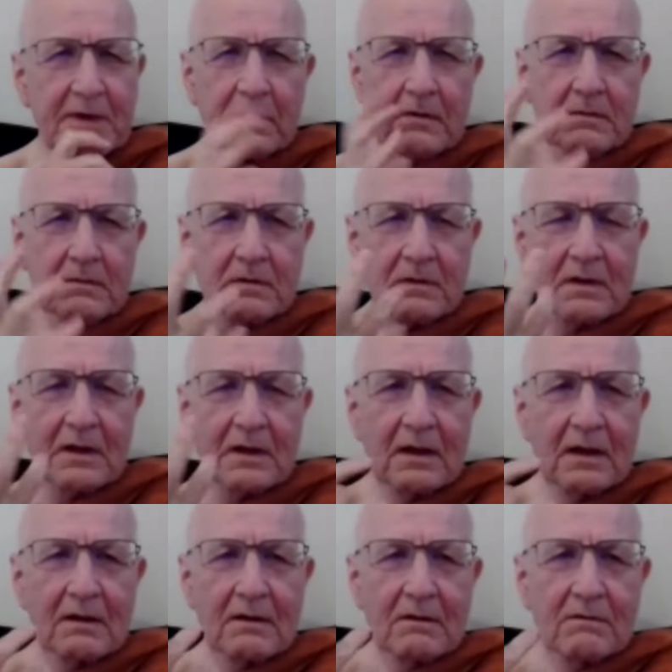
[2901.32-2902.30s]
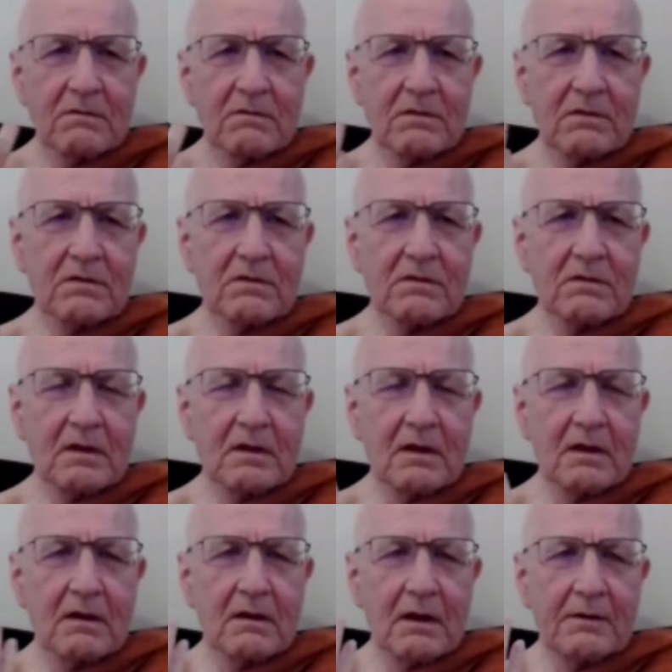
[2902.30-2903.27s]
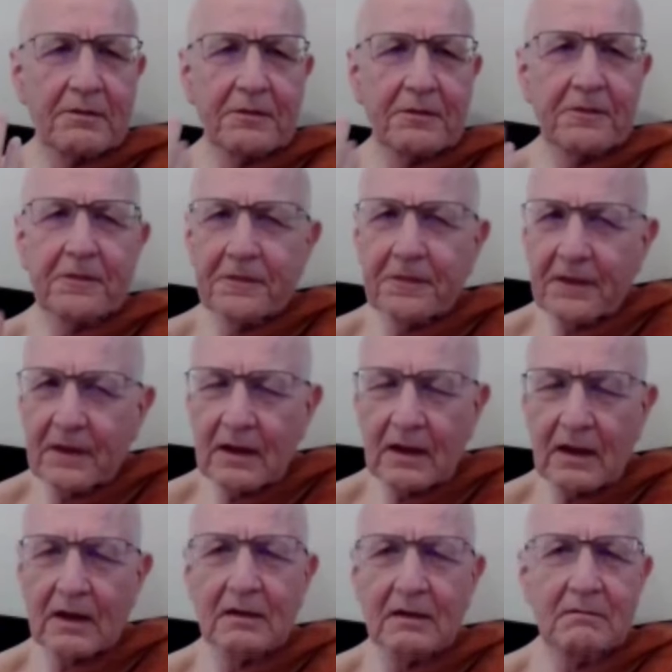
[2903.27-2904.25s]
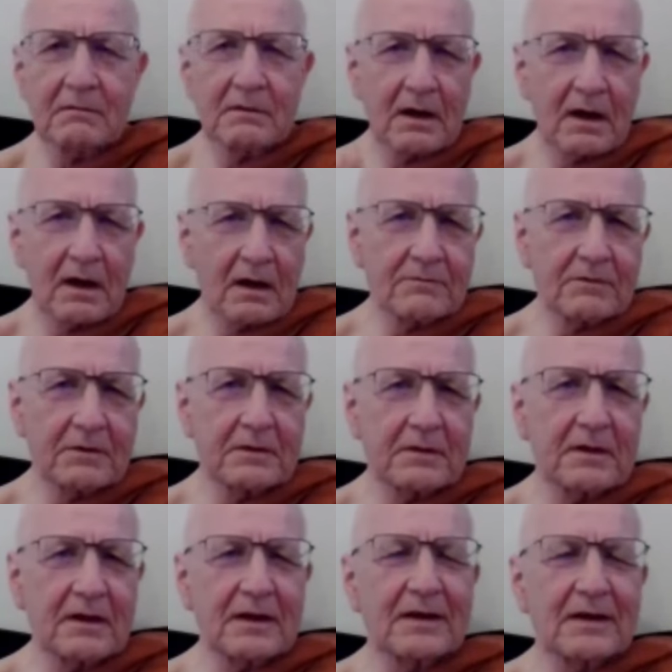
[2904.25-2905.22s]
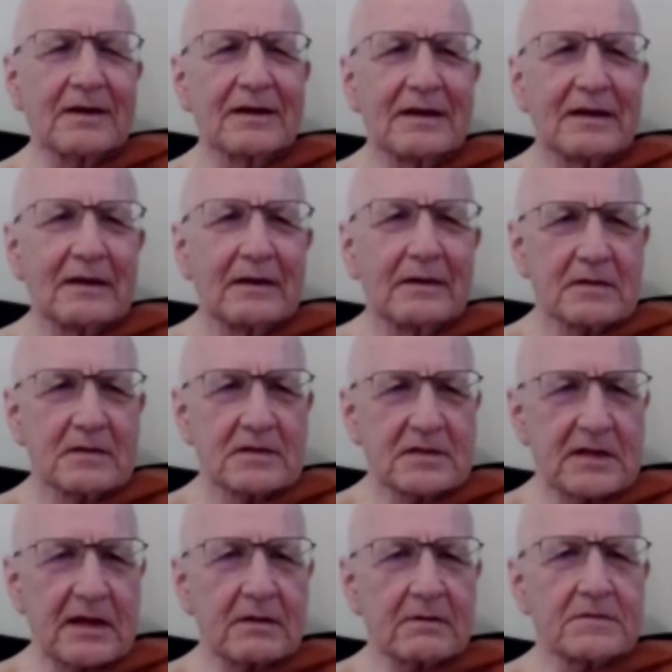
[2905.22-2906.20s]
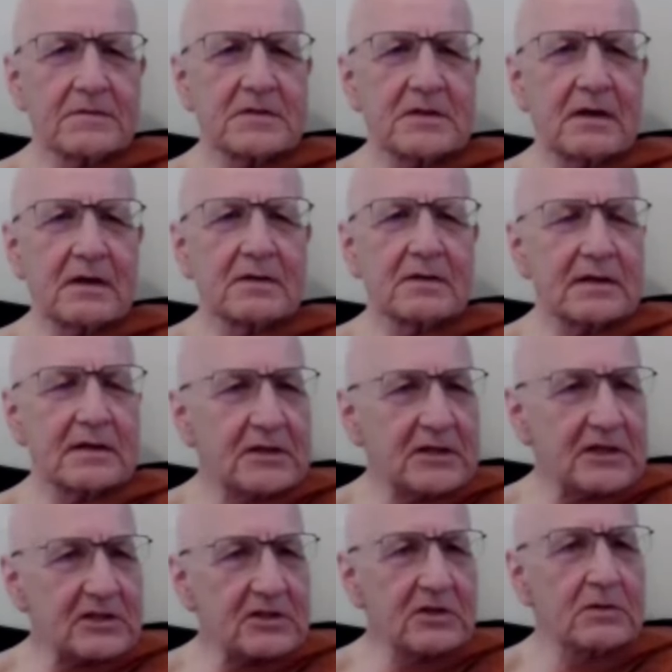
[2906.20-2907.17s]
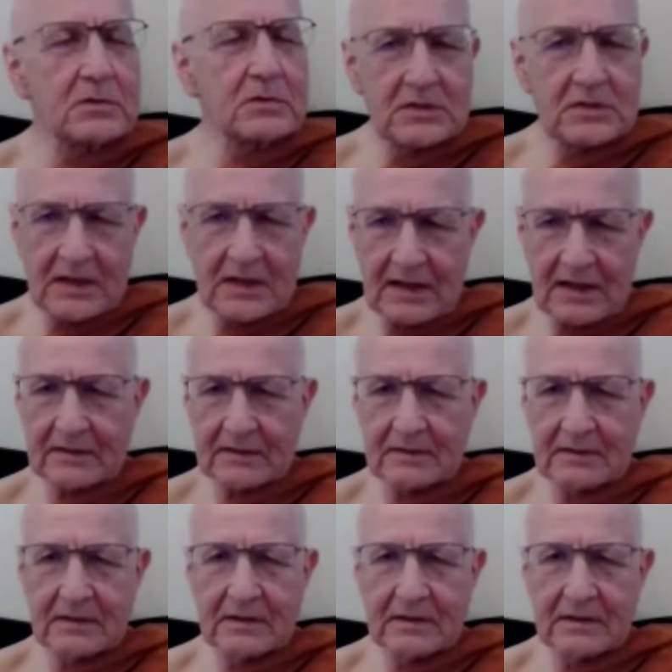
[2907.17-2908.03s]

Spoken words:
found a thing, kind of a thing, the sound of silence, and he just used that.